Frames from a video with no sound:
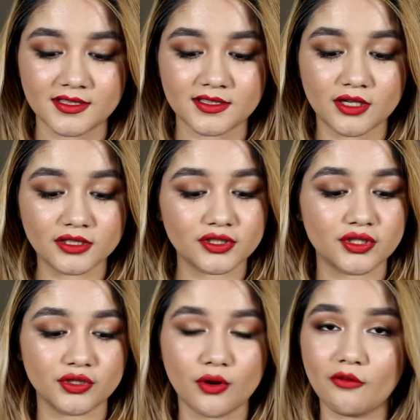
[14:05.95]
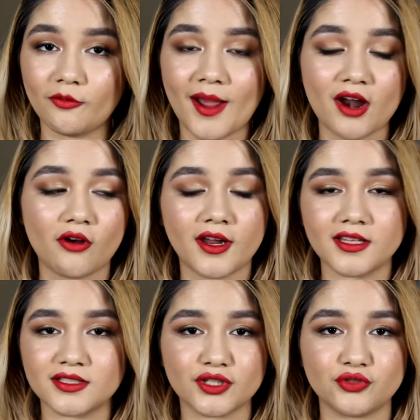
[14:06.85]
It's not too overpowering,
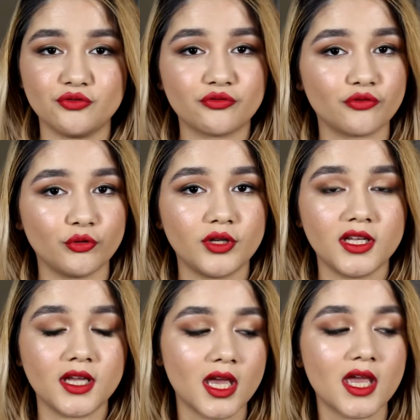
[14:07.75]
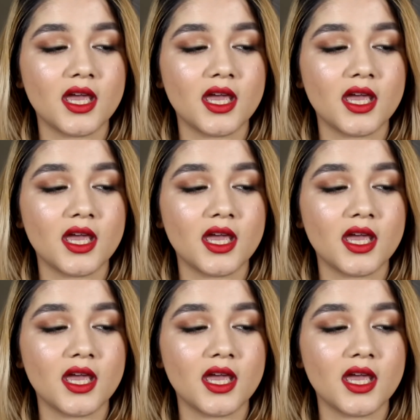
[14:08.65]
it's not too fruity,